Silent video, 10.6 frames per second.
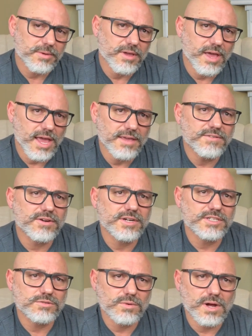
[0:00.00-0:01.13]
behavior
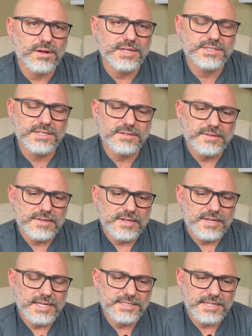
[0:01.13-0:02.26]
as well. It's
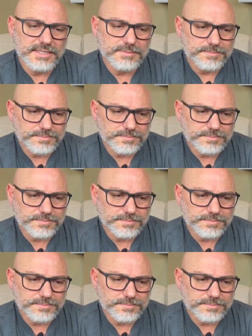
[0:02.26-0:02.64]
a